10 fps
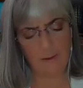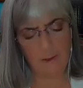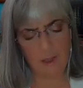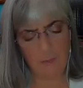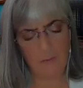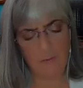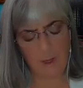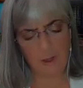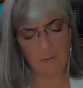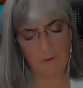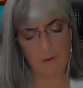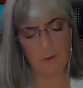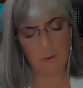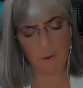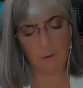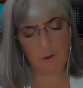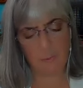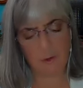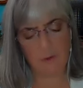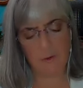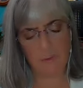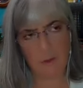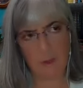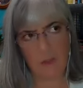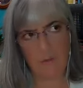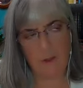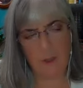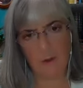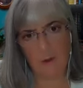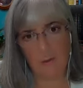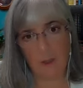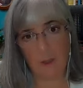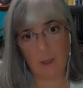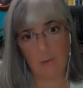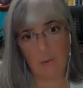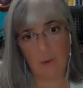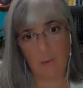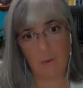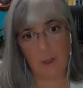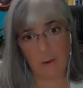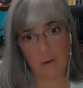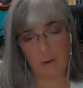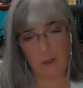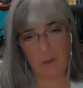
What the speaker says: type 5s in their lower expression believe that they do not have enough energy.